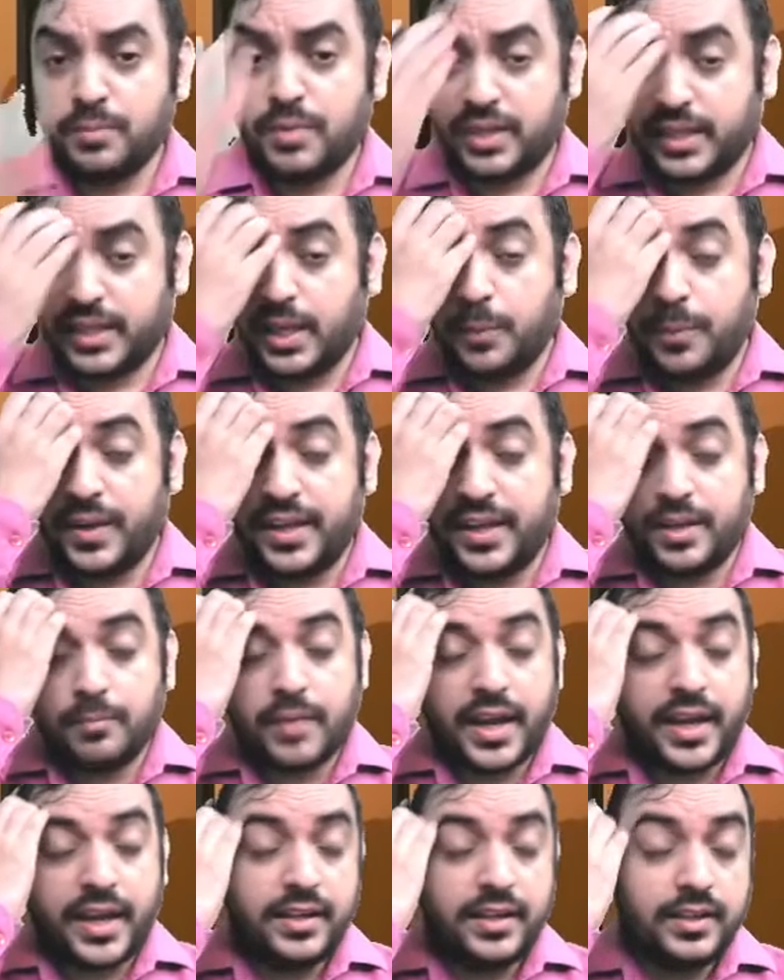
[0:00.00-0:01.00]
but keep it in
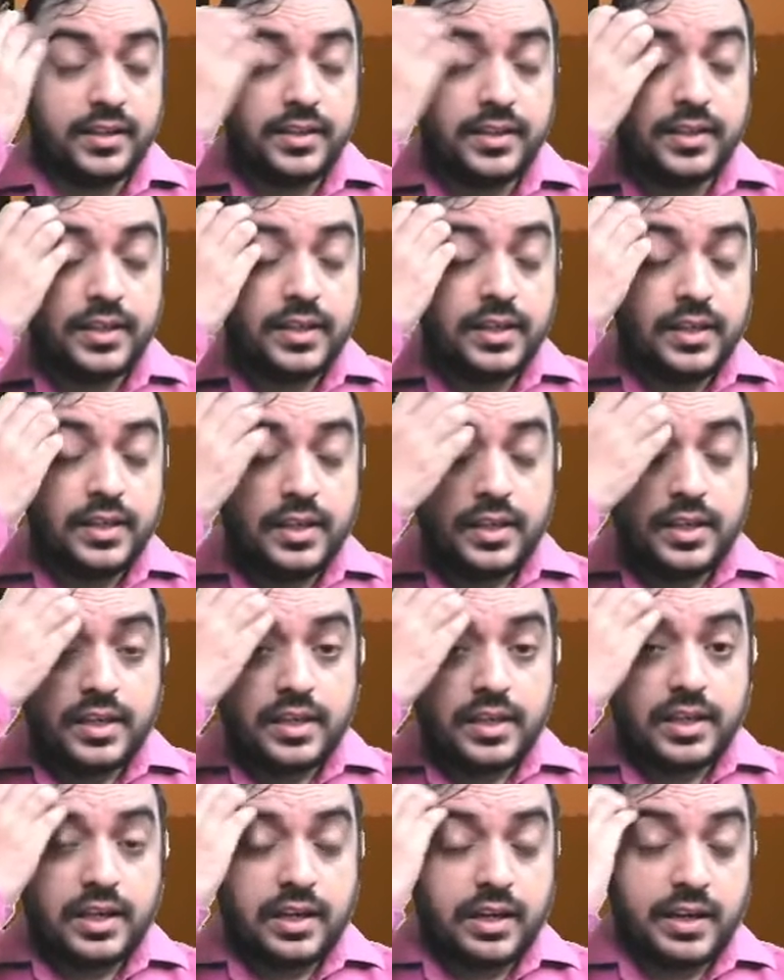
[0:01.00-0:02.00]
mind
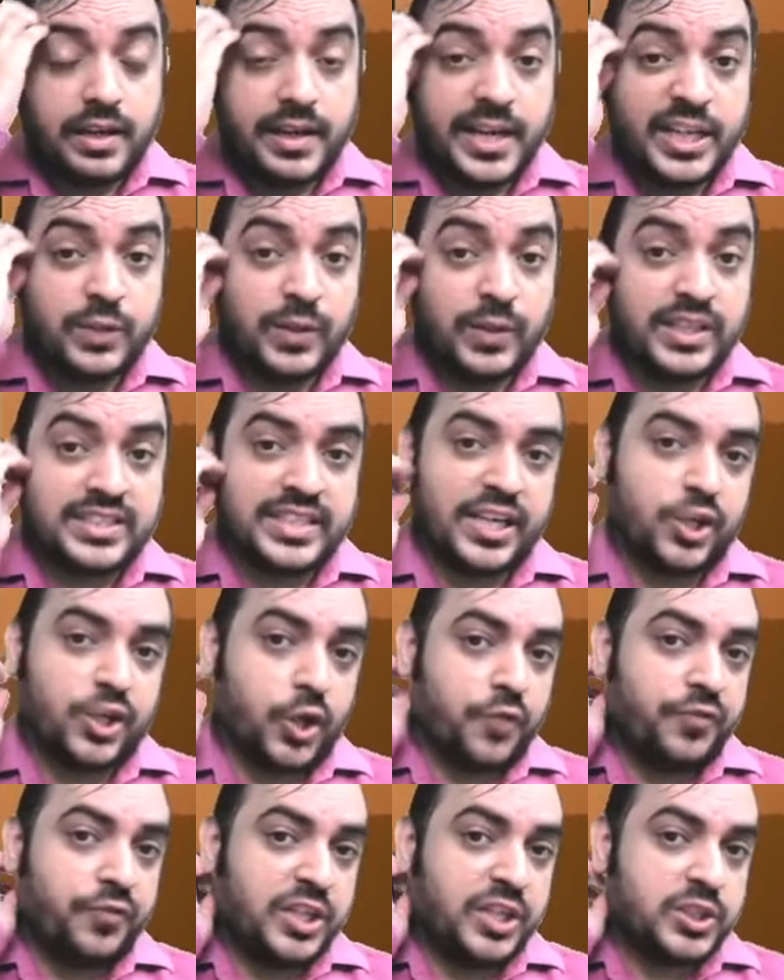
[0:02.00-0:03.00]
uh, it will set
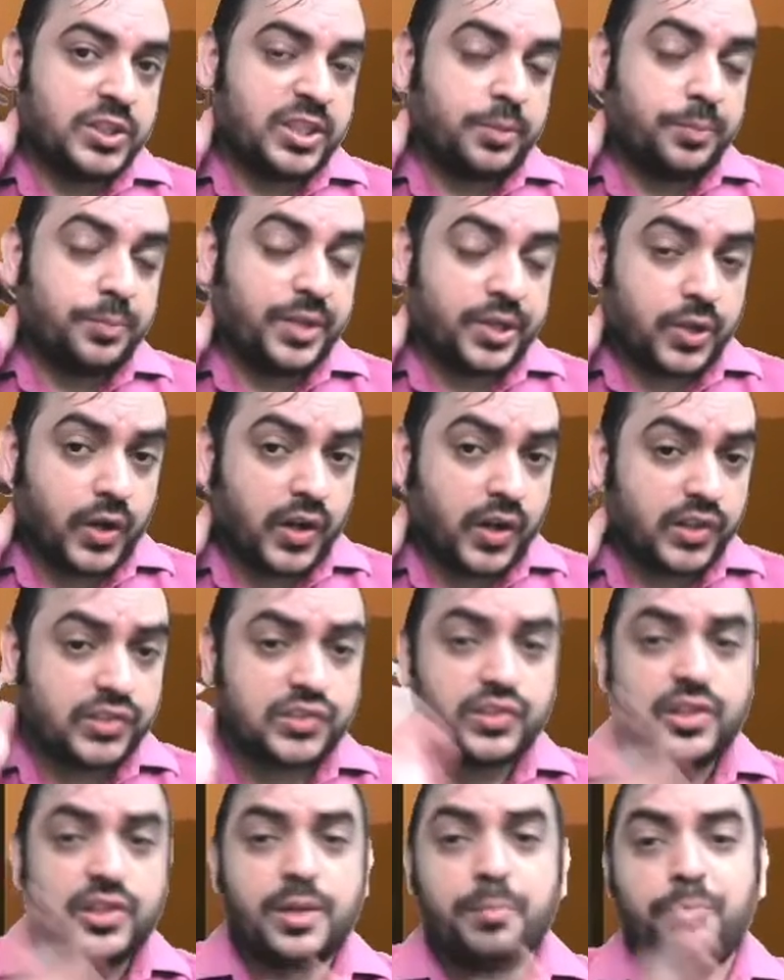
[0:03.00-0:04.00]
off each other because
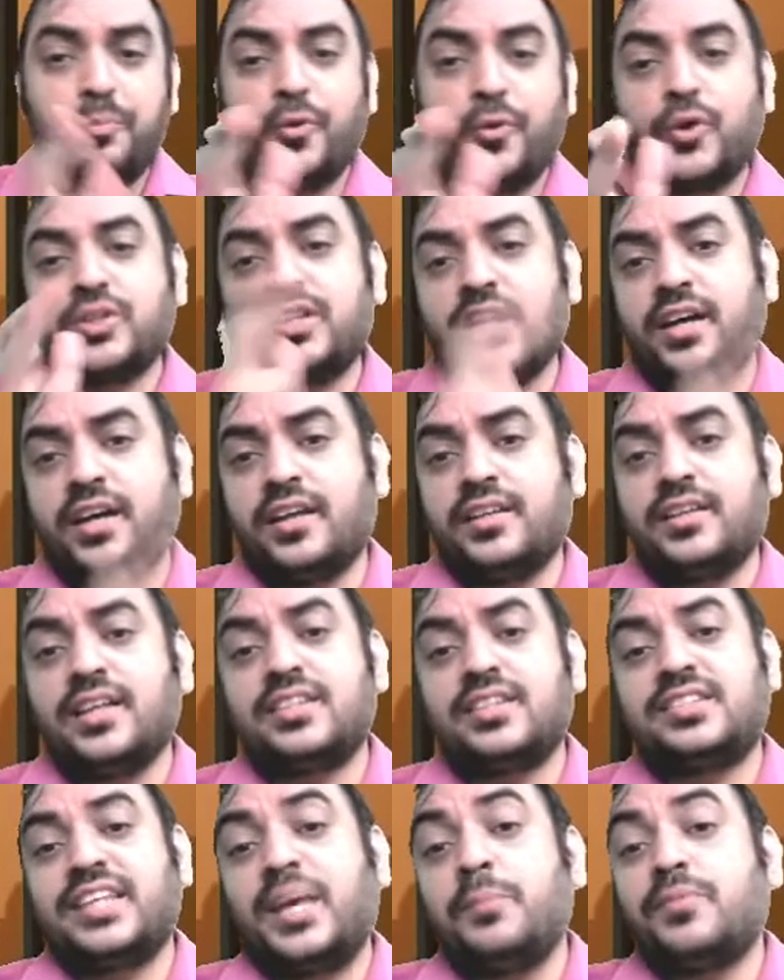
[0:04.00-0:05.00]
both are in
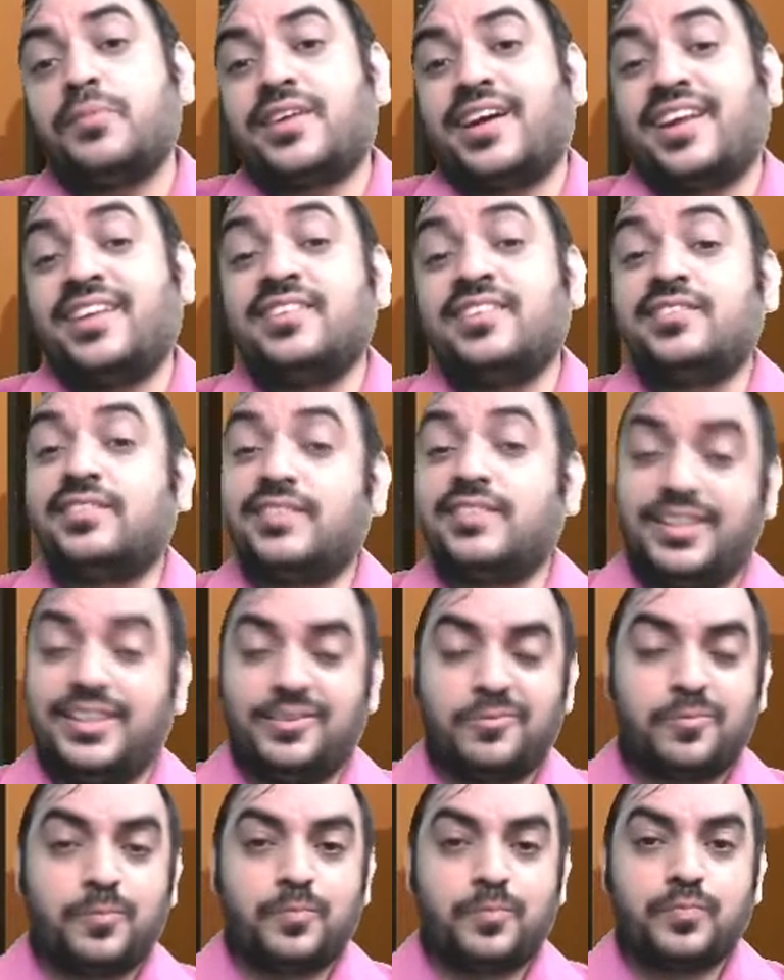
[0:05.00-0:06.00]
the same currency
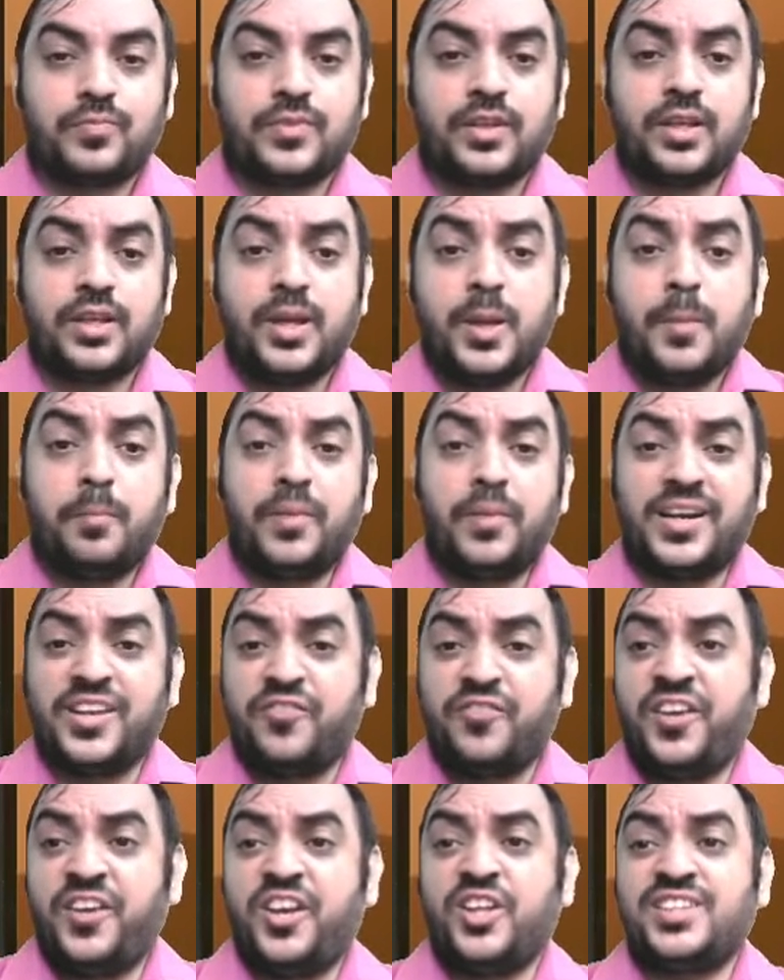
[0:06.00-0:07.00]
but
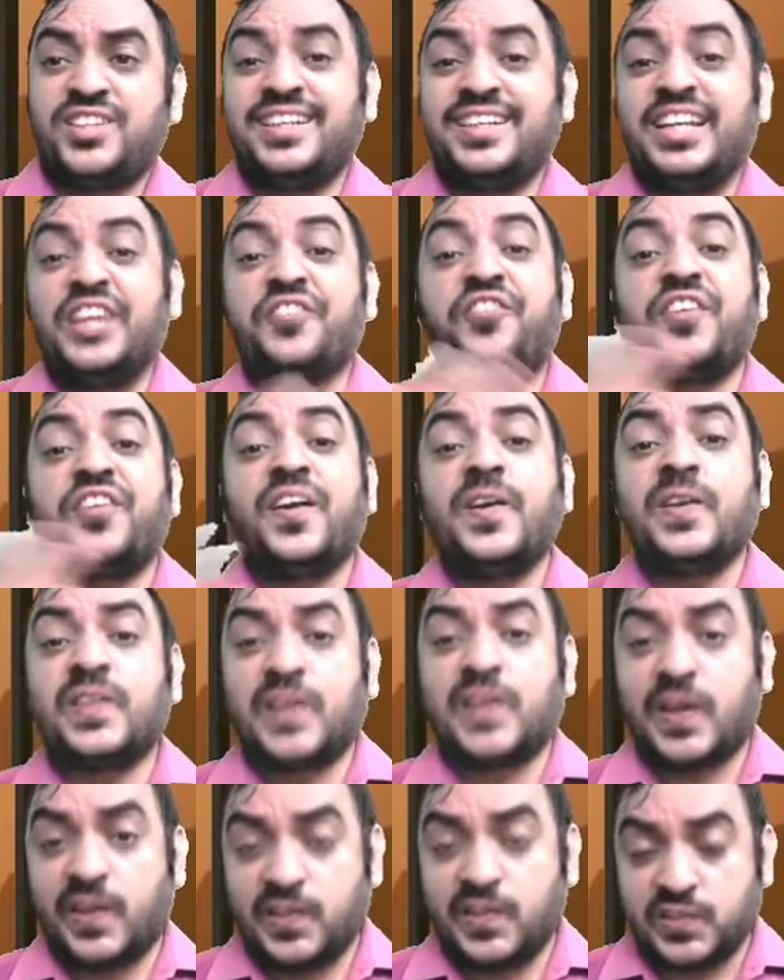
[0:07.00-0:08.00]
if it is in
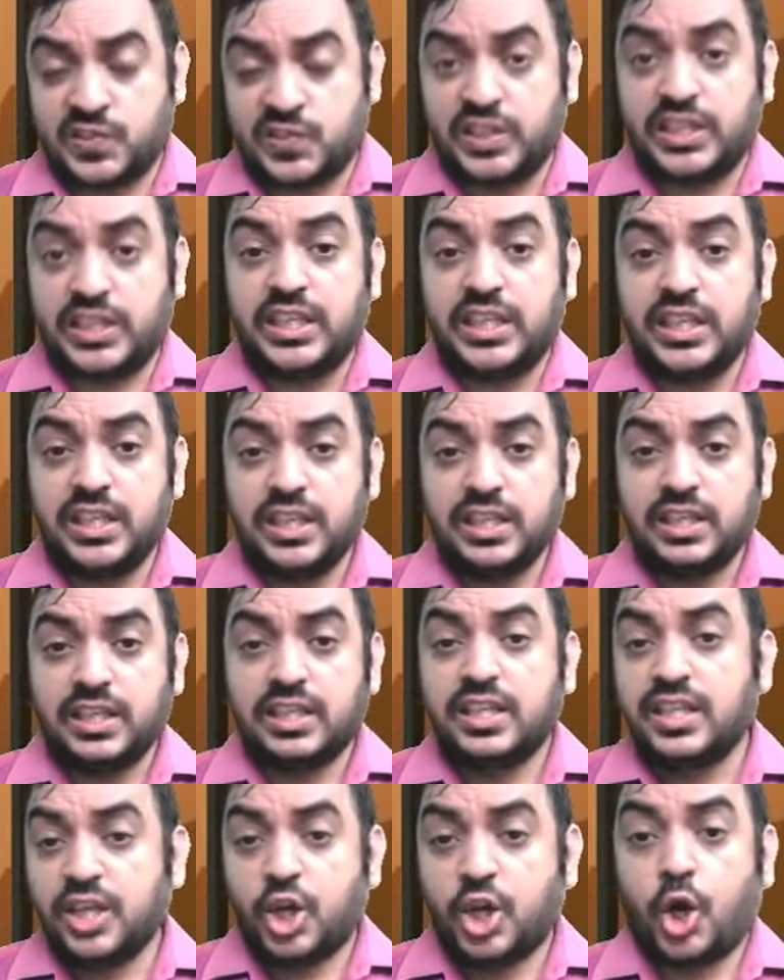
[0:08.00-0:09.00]
different currency
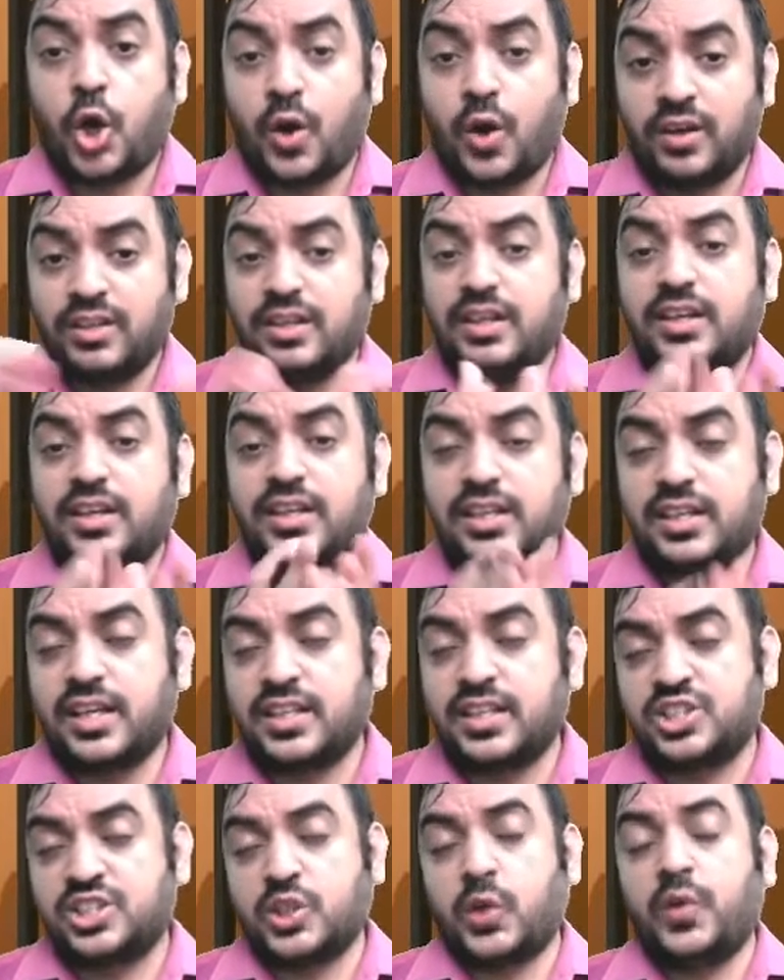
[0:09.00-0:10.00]
on
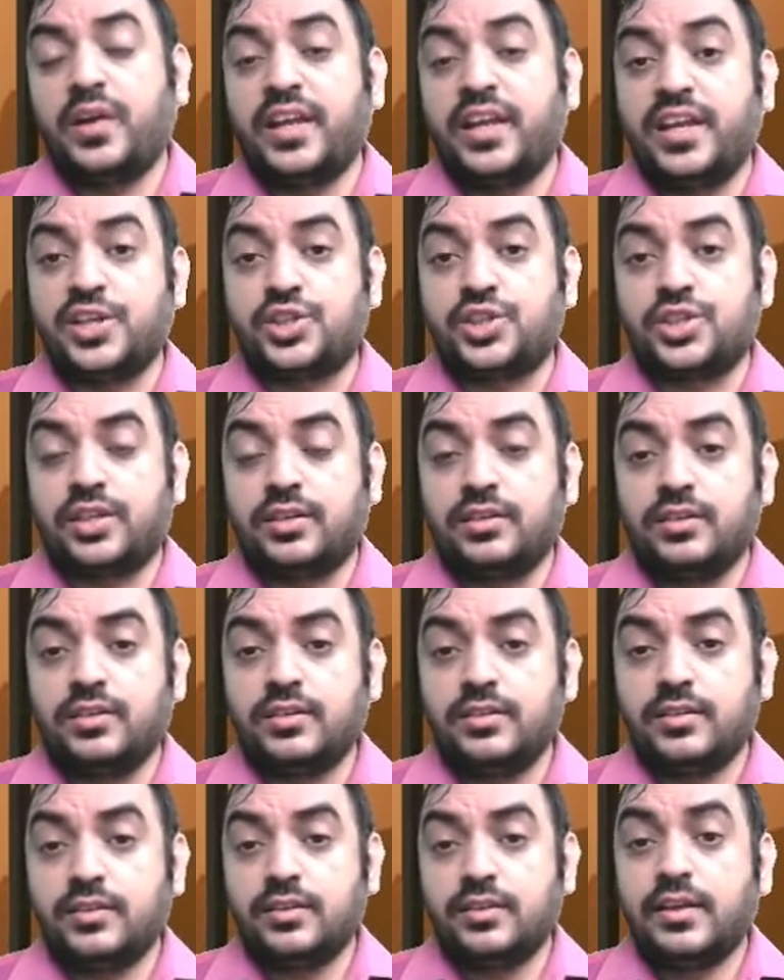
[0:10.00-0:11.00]
consolidation,